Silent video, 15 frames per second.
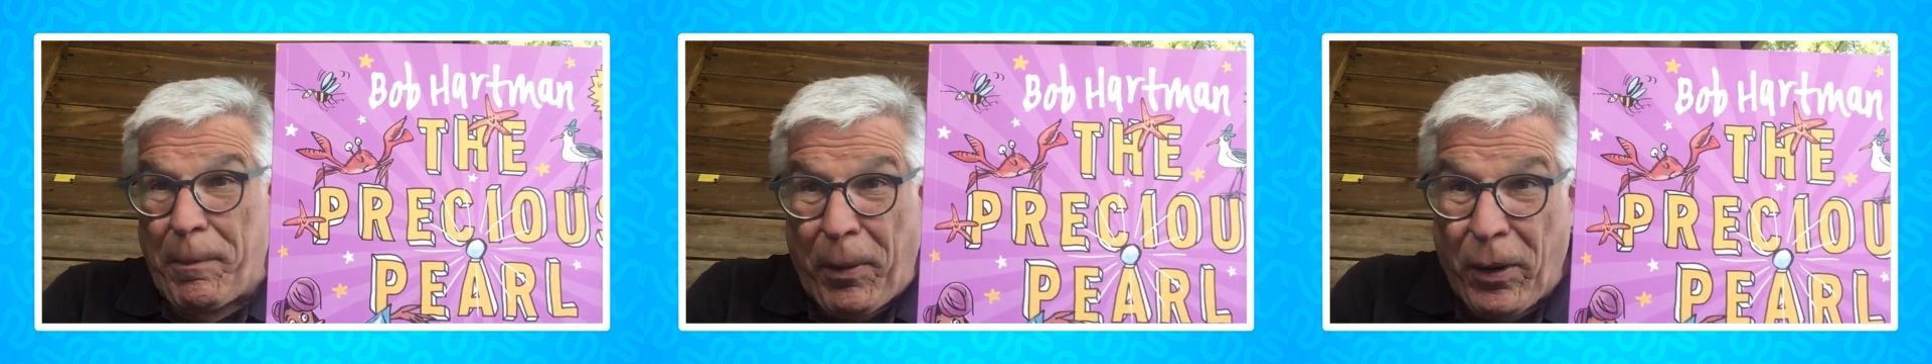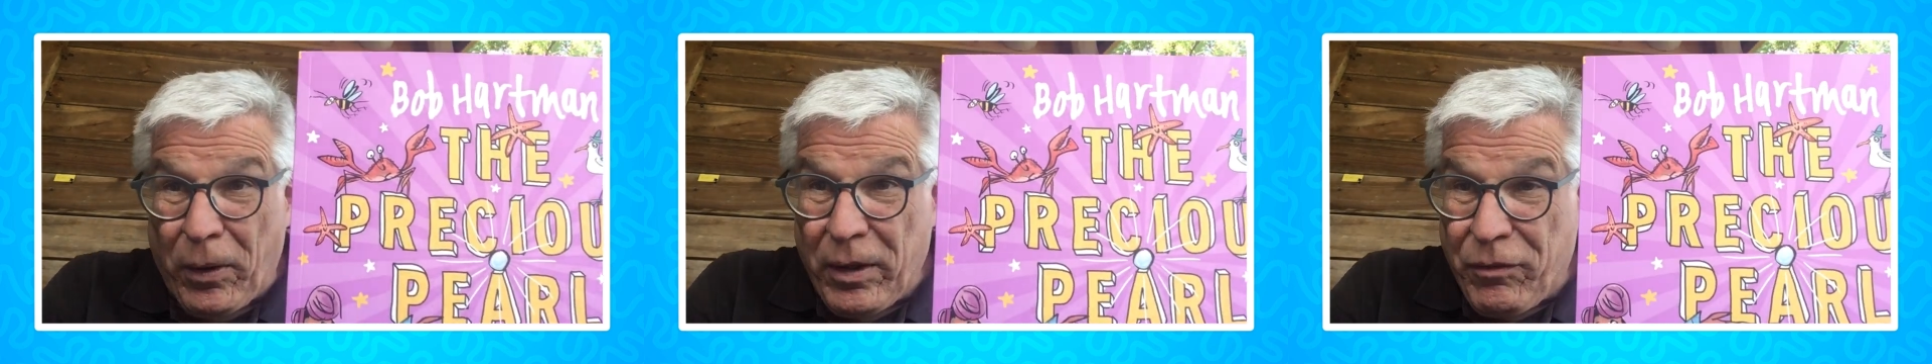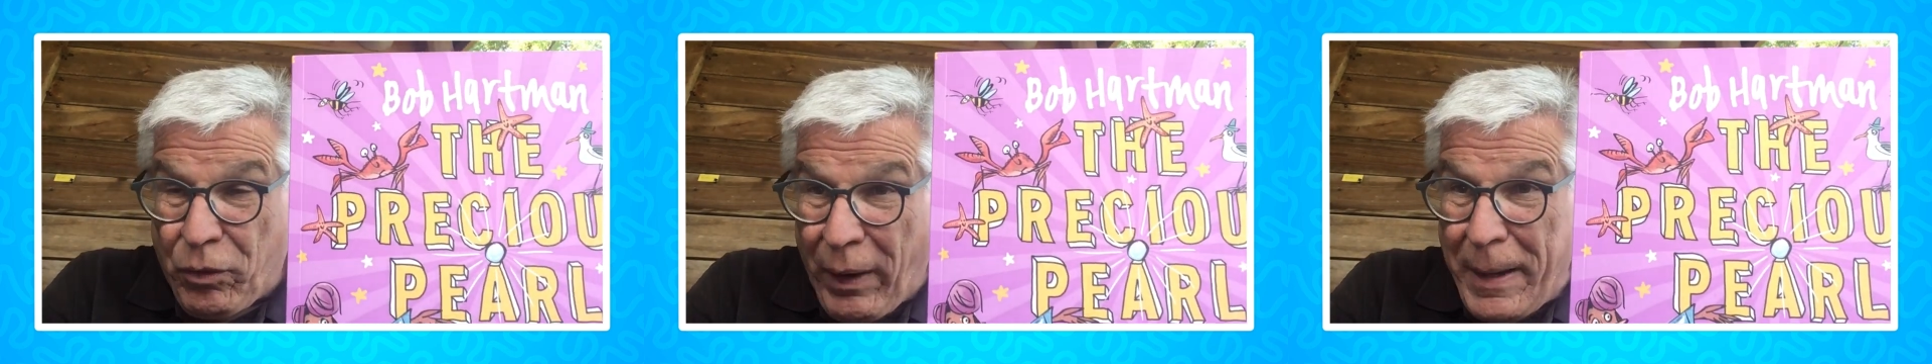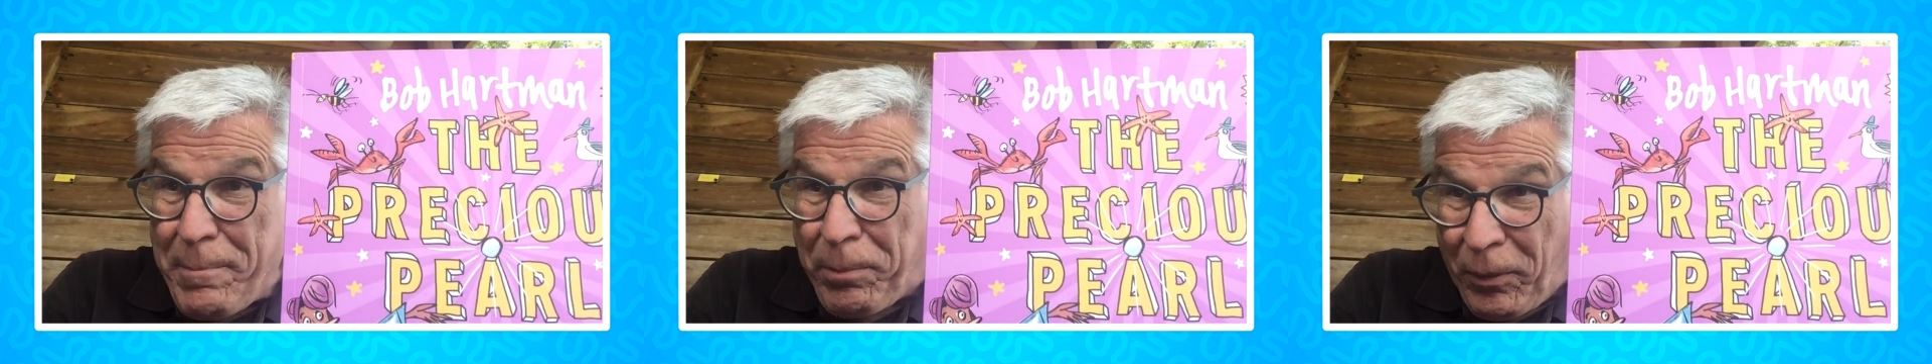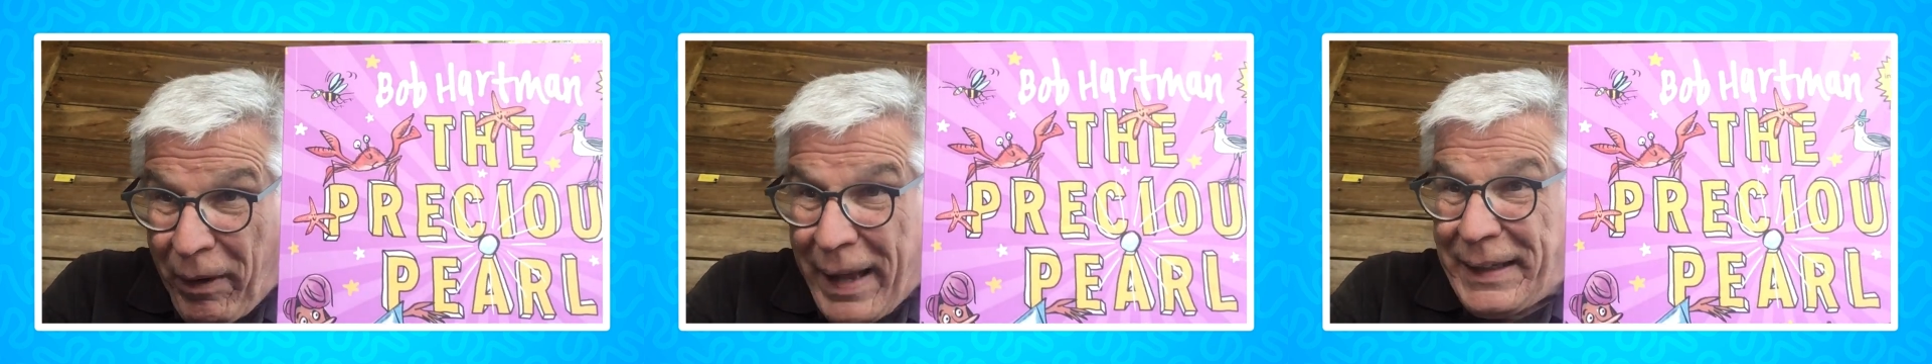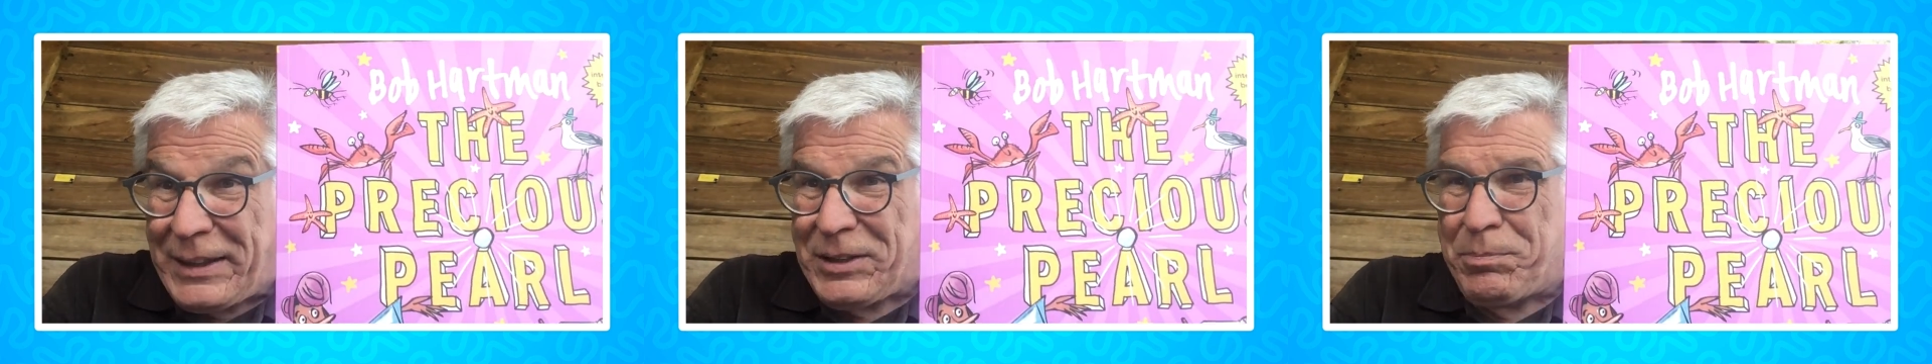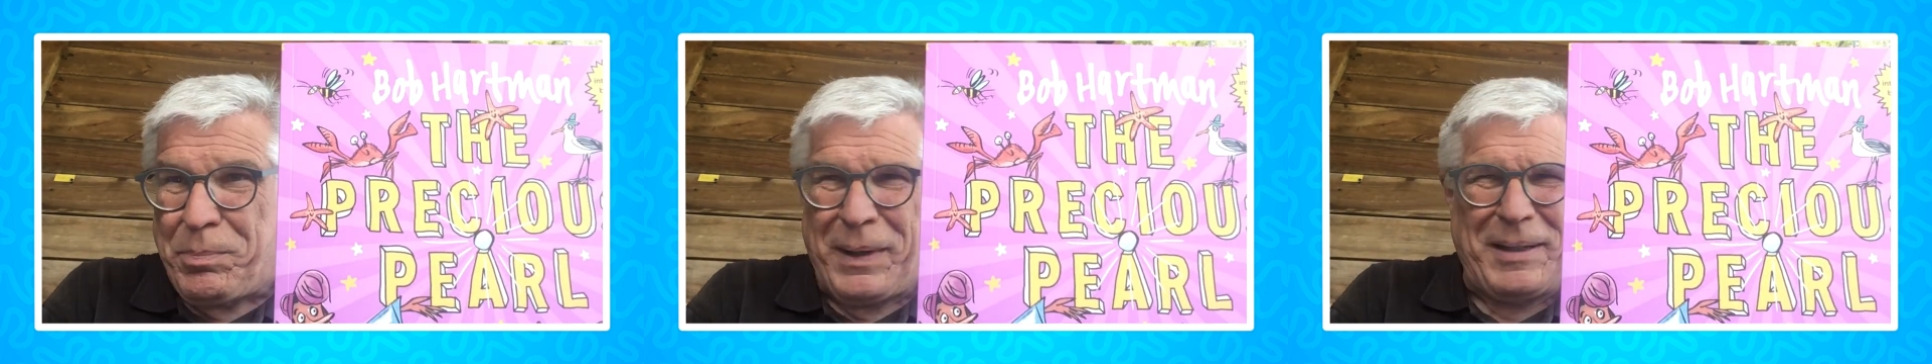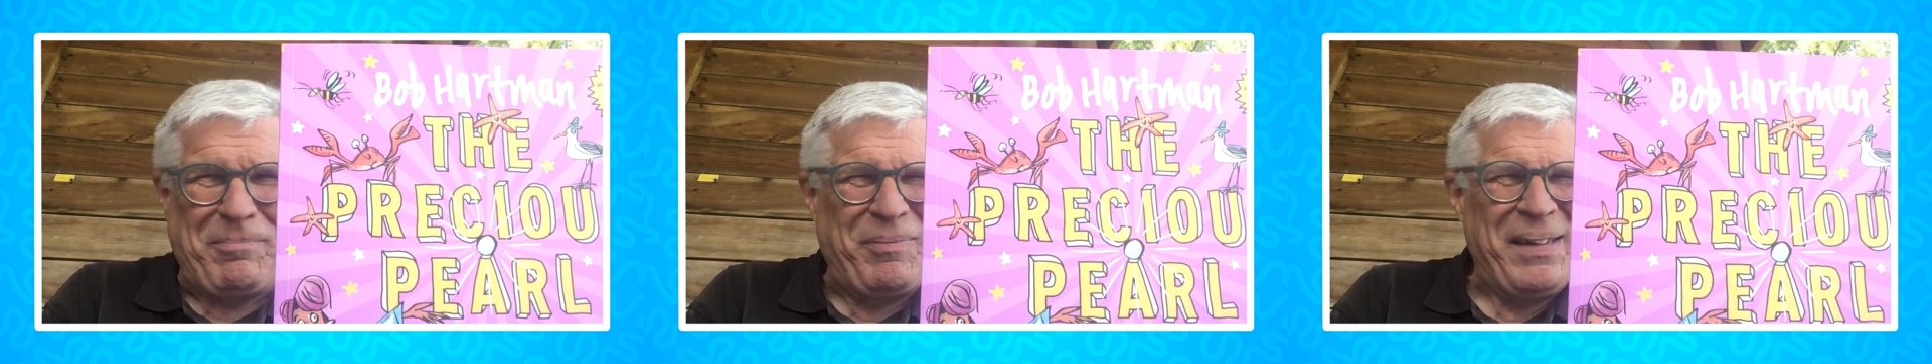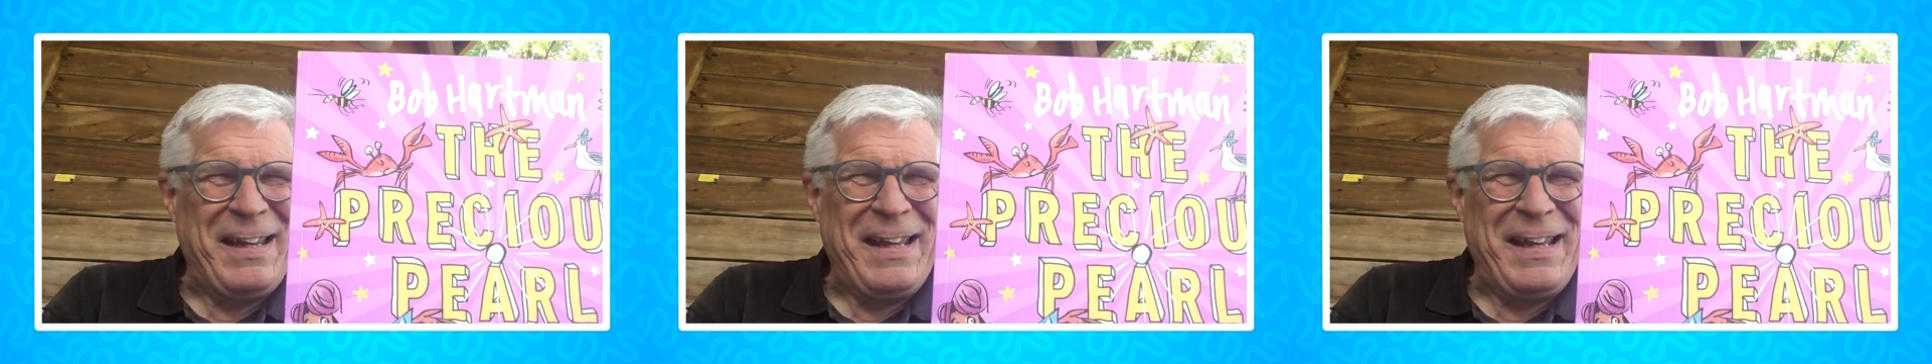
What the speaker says: pearl of great price, but